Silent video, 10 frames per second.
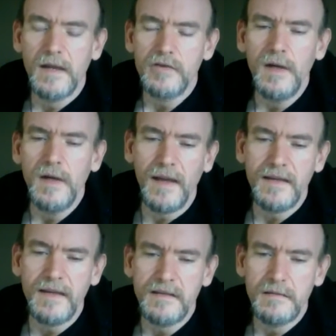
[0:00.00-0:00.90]
street
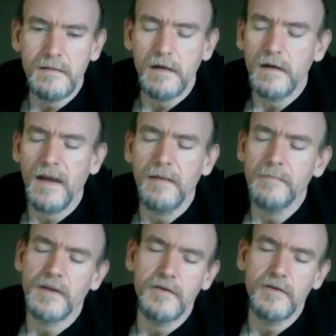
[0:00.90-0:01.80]
lights, or I'm
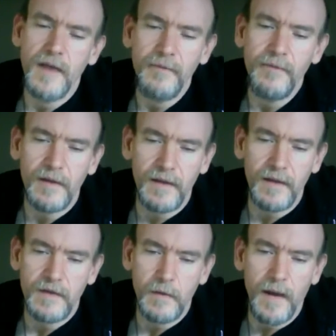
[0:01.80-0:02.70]
sorry, traffic
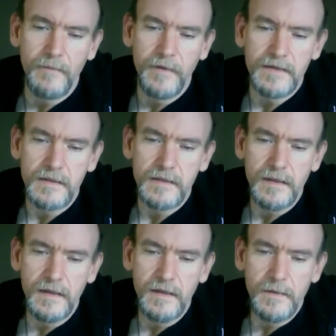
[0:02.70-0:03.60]
lights so obvious.
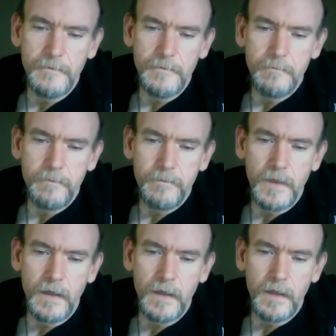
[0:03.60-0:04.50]

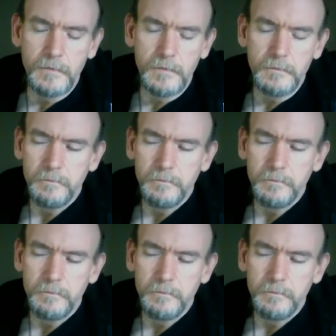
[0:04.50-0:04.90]
You know?